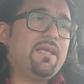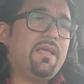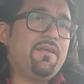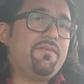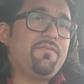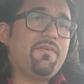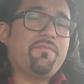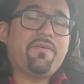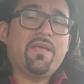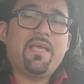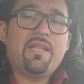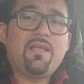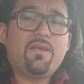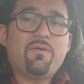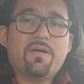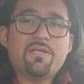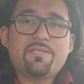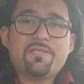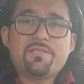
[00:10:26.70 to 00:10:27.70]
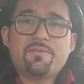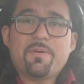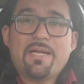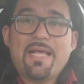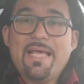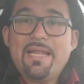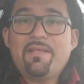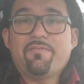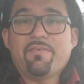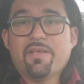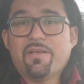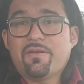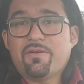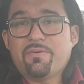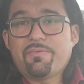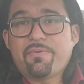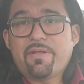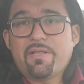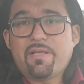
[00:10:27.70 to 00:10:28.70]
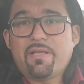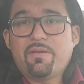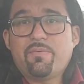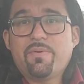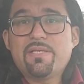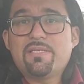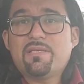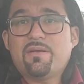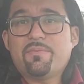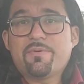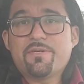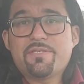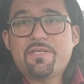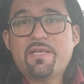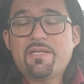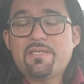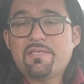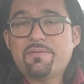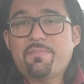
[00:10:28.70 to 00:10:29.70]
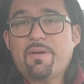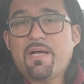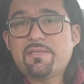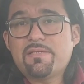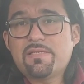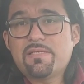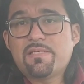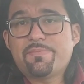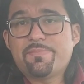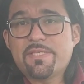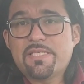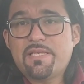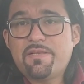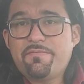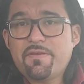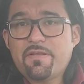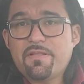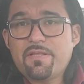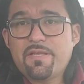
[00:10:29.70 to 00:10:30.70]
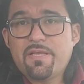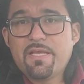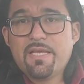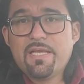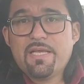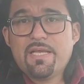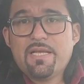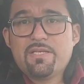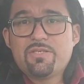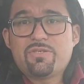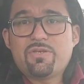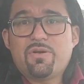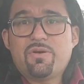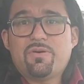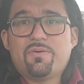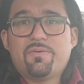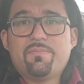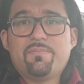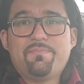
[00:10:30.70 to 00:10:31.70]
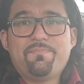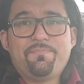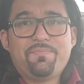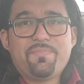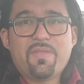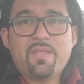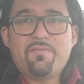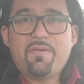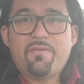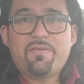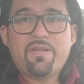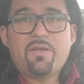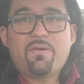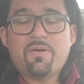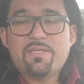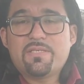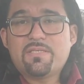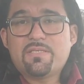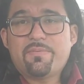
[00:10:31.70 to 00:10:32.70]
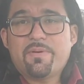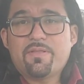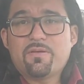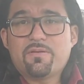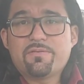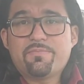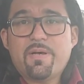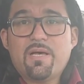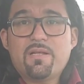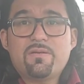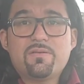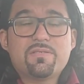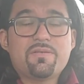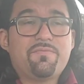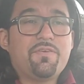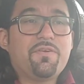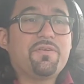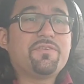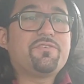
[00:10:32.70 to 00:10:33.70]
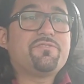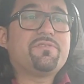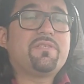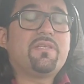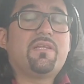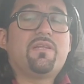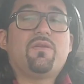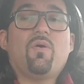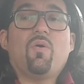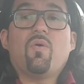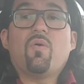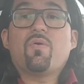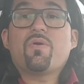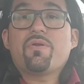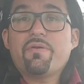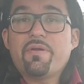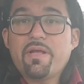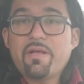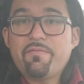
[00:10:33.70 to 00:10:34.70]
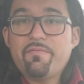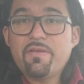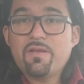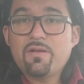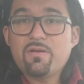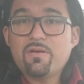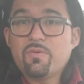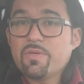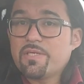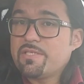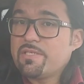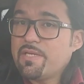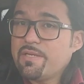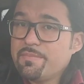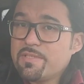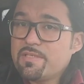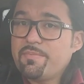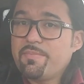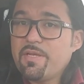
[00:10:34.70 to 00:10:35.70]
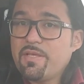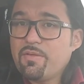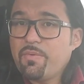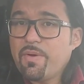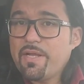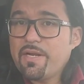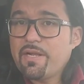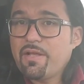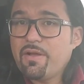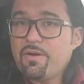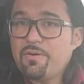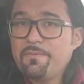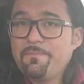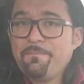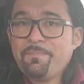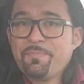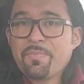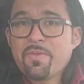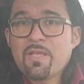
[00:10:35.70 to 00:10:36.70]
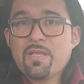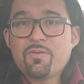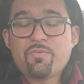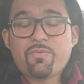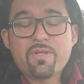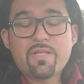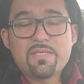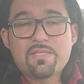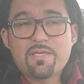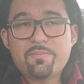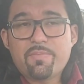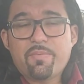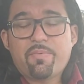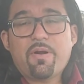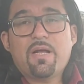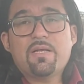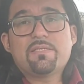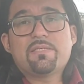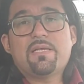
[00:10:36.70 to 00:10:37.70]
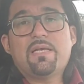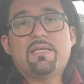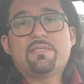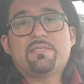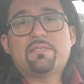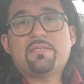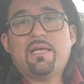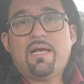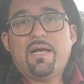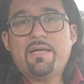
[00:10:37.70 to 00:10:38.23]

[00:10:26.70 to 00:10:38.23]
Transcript: If you have any questions about any vehicle, really, we sell Mercedes and Mazda specifically. So if you have any questions about those models, if you're interested in ordering a vehicle, which seems to be the way to go, really simple process.